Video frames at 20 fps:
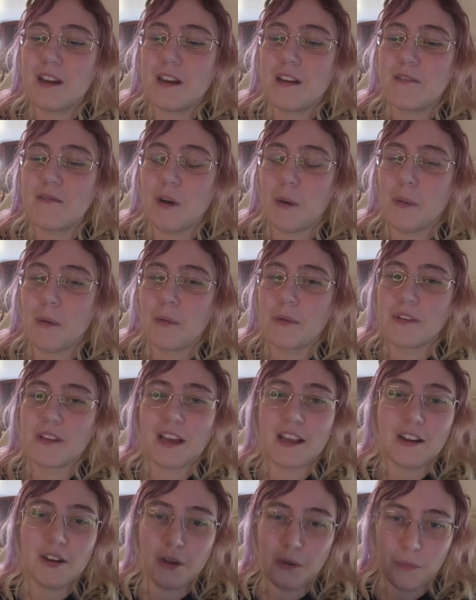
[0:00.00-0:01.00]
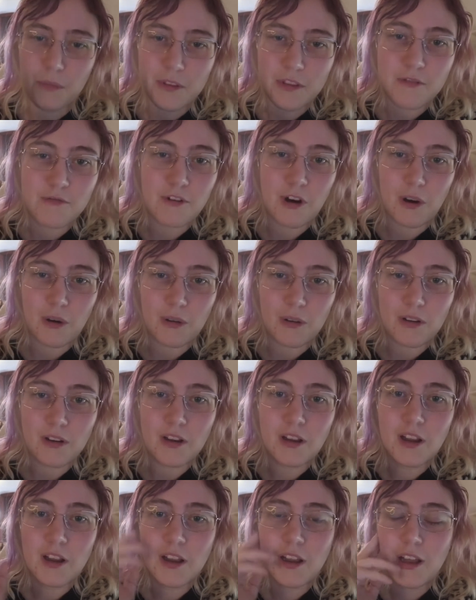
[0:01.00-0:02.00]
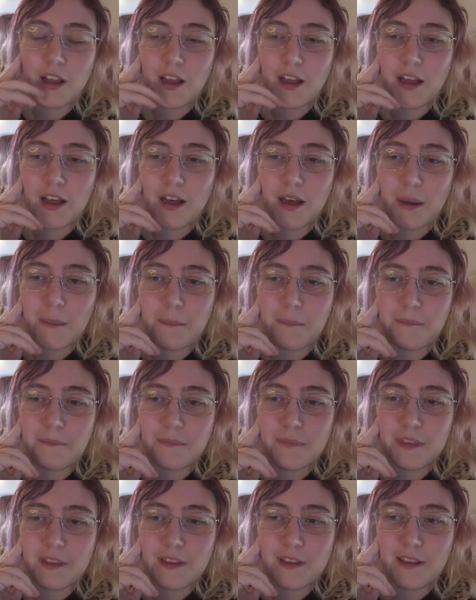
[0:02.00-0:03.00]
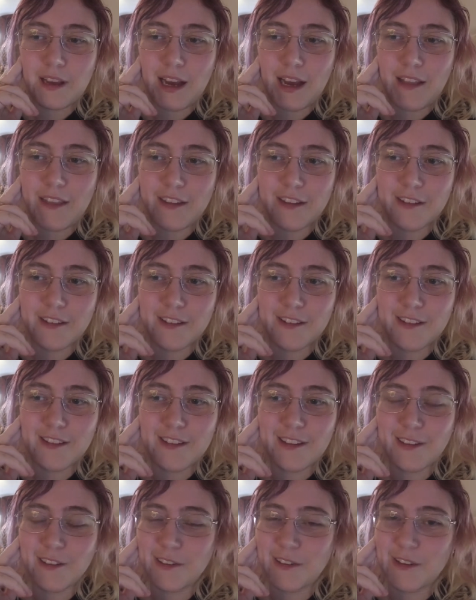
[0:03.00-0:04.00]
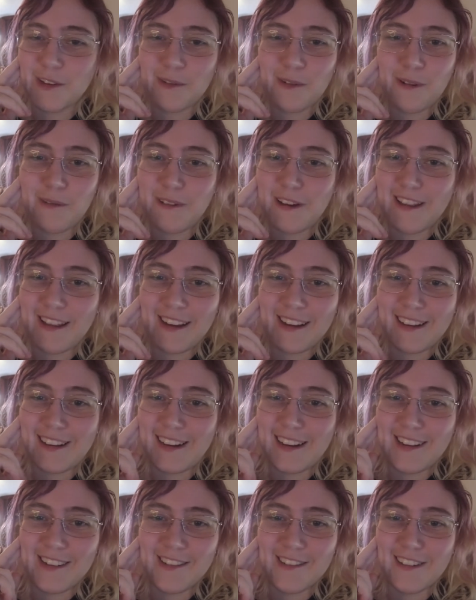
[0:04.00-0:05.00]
Robert was kind of done with the role. And there's only one way that can end,